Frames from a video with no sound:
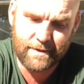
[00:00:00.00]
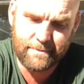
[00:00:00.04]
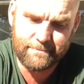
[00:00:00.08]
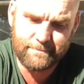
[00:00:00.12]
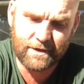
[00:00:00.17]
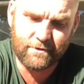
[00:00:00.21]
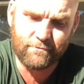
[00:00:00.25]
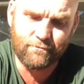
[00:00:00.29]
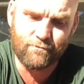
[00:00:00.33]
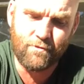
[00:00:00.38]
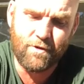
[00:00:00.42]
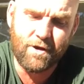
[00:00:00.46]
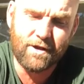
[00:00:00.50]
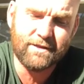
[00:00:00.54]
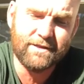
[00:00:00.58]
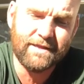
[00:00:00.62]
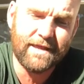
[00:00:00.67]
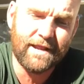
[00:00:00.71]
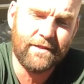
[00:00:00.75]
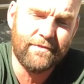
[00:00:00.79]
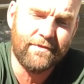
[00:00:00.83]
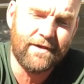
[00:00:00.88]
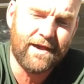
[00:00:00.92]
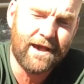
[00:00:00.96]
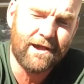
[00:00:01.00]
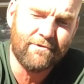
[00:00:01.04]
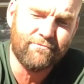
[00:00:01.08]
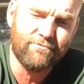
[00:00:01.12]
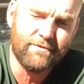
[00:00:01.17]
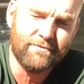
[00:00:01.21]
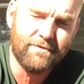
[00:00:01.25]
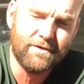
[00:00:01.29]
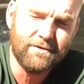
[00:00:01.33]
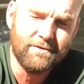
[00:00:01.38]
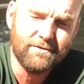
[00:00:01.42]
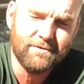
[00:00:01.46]
that big rock down at the Hutt
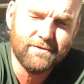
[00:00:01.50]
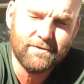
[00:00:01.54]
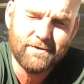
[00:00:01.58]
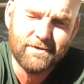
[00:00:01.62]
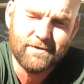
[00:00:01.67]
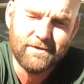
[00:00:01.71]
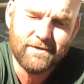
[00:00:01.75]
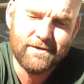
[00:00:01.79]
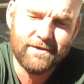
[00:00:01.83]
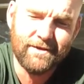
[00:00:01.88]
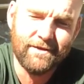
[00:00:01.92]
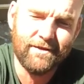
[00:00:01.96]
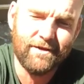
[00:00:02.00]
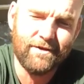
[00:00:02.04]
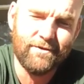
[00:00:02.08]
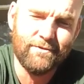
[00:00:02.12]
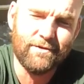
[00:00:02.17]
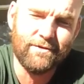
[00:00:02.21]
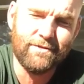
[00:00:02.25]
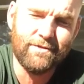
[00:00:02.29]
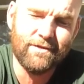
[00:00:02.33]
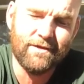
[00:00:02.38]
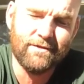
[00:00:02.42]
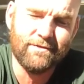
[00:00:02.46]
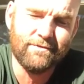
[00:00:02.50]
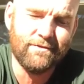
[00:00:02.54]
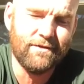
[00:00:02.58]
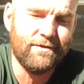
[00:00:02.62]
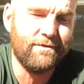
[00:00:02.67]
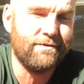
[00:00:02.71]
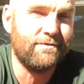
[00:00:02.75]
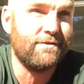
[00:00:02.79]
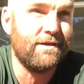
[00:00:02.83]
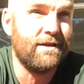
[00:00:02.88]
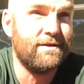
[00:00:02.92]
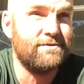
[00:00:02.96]
River, you know, and
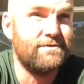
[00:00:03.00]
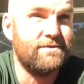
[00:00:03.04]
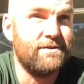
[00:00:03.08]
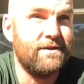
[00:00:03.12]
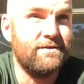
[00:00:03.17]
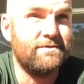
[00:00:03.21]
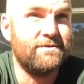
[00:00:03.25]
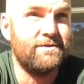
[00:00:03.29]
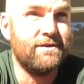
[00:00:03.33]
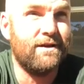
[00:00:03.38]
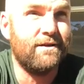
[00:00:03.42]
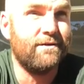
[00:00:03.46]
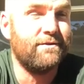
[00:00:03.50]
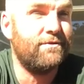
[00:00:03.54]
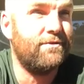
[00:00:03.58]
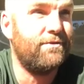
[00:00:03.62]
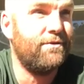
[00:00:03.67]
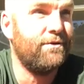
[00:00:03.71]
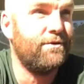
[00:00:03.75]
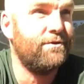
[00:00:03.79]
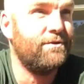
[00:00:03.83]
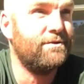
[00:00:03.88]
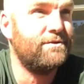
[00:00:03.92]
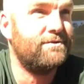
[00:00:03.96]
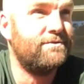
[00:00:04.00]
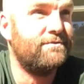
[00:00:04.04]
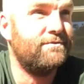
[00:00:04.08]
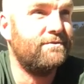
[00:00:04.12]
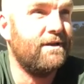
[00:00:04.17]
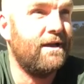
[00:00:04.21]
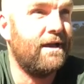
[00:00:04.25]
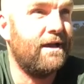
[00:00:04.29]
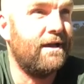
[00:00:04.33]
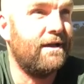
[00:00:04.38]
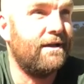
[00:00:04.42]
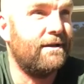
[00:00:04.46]
as young thirds,
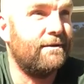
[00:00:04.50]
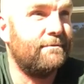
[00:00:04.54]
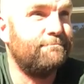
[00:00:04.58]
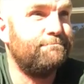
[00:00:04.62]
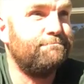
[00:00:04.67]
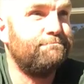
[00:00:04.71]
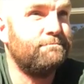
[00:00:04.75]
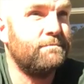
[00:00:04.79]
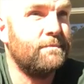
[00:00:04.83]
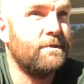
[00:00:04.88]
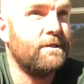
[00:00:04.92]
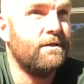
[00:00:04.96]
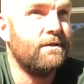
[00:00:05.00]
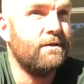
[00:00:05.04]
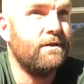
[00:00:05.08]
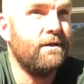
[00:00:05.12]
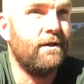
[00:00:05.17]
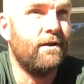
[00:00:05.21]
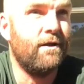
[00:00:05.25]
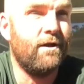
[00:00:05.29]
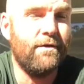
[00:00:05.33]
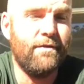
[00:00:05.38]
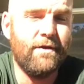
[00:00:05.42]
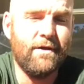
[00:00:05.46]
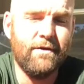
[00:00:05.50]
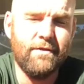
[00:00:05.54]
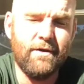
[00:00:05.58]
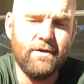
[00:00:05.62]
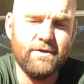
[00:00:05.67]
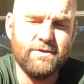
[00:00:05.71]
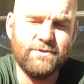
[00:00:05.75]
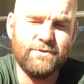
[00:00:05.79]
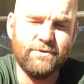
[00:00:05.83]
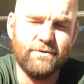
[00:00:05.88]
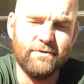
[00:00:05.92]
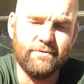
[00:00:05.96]
you know,
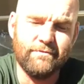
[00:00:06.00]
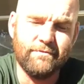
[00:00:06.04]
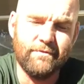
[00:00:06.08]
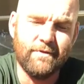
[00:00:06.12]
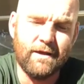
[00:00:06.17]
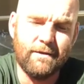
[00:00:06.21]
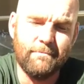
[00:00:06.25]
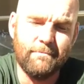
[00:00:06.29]
they sort of,